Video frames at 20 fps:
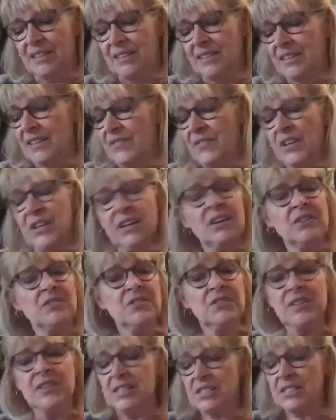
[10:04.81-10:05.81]
living under
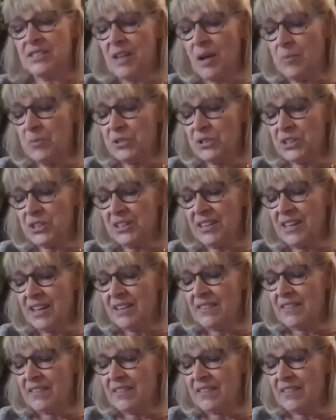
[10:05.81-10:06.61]
the assumption